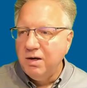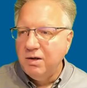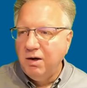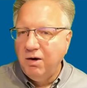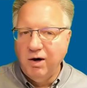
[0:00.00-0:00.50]

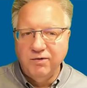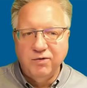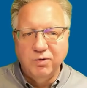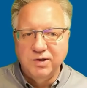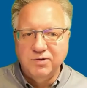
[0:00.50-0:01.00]
All right, so
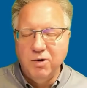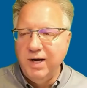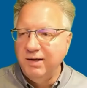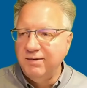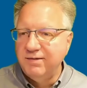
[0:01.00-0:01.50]
let's go ahead
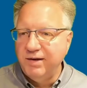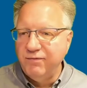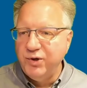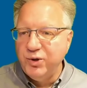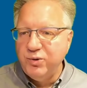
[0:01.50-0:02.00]
and say
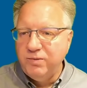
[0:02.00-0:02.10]
view.